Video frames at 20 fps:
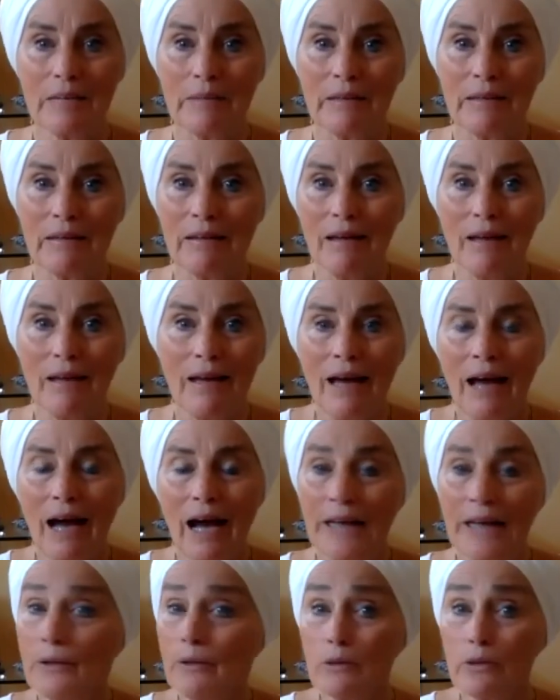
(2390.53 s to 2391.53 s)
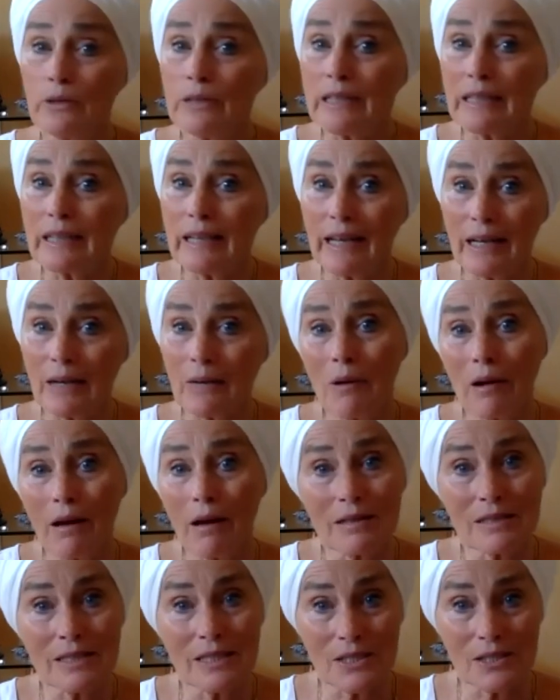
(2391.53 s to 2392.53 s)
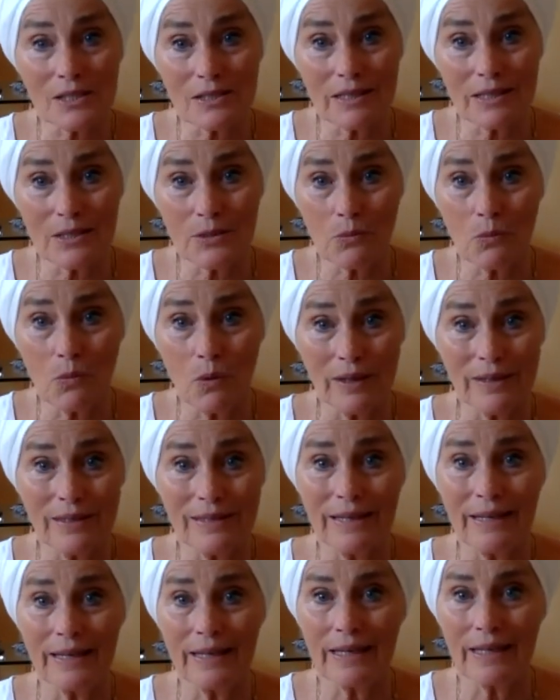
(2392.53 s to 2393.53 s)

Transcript: And I don't look at equinoxes as one day.